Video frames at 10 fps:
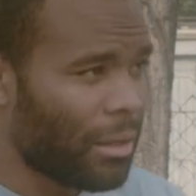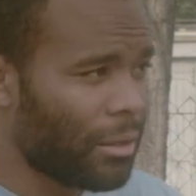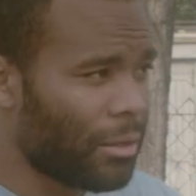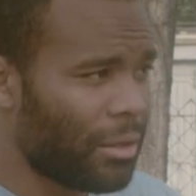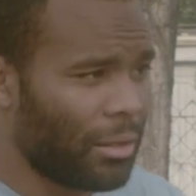
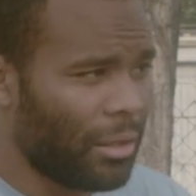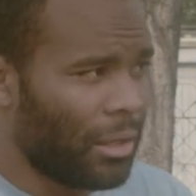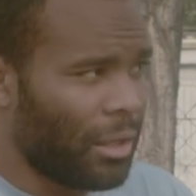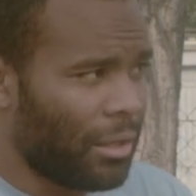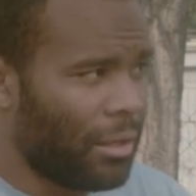under the
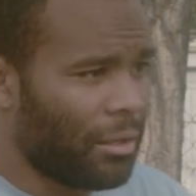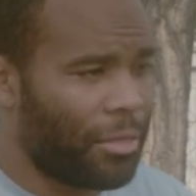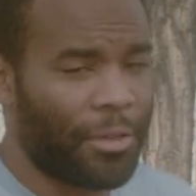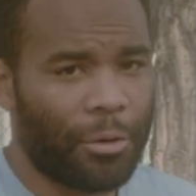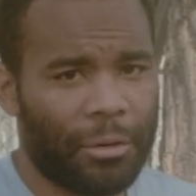the
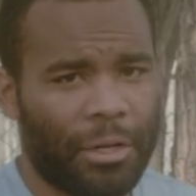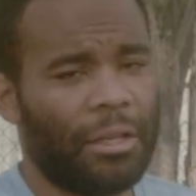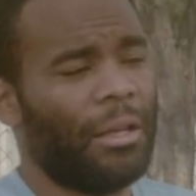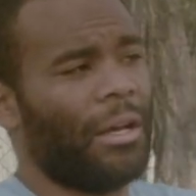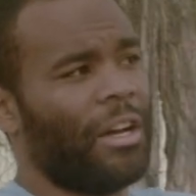
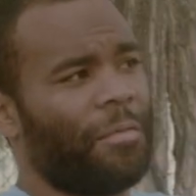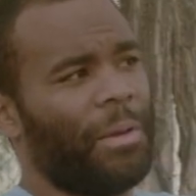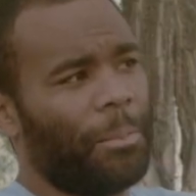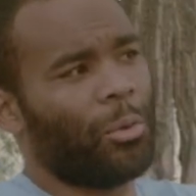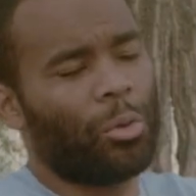authority of
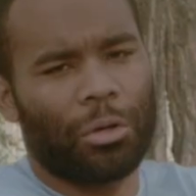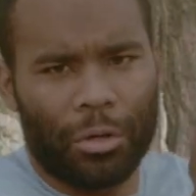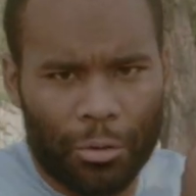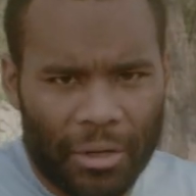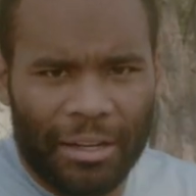people who are
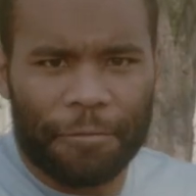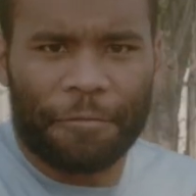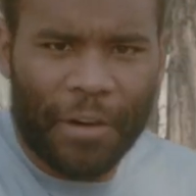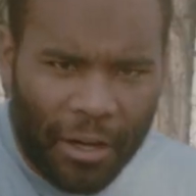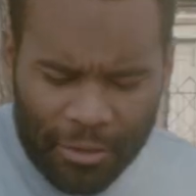great
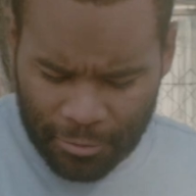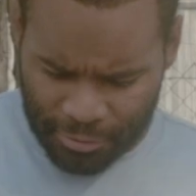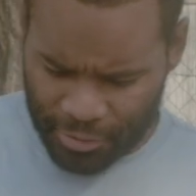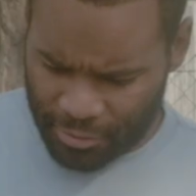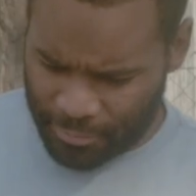
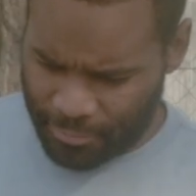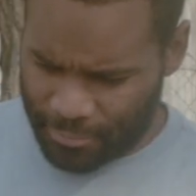fathers.